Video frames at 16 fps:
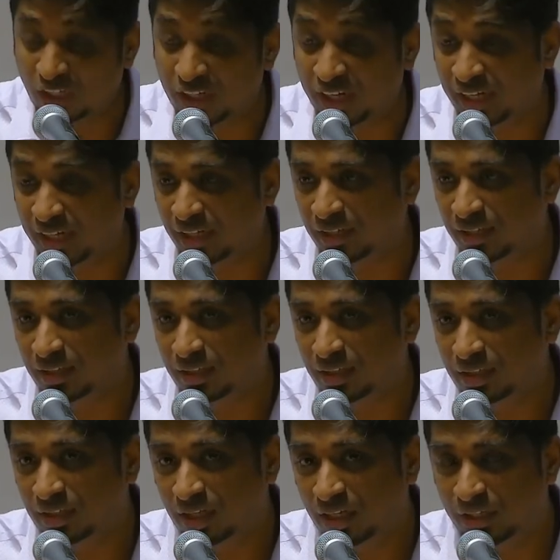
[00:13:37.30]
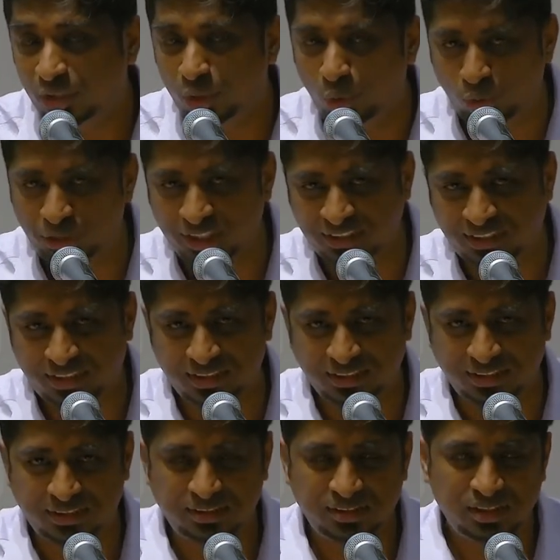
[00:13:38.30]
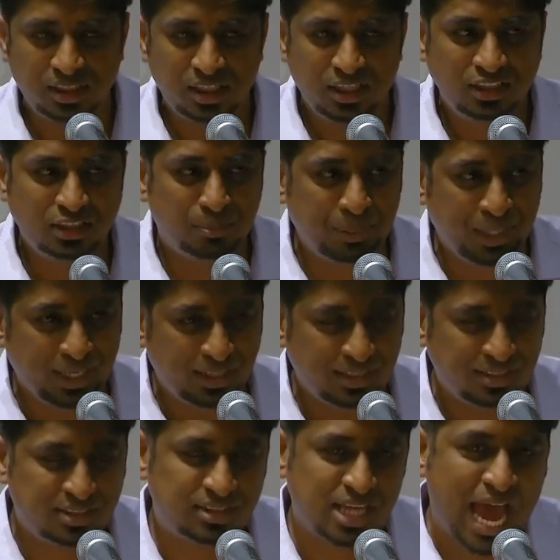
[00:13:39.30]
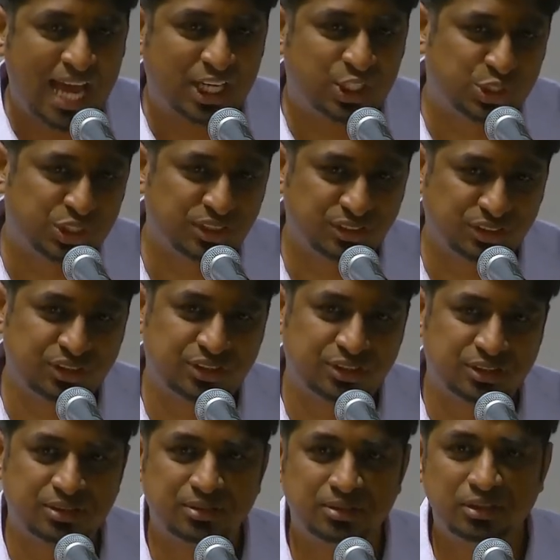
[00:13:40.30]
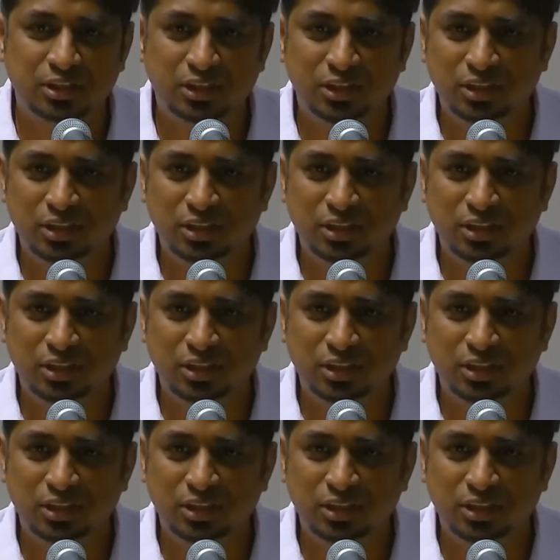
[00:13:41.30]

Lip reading: Children notice the parents' actions.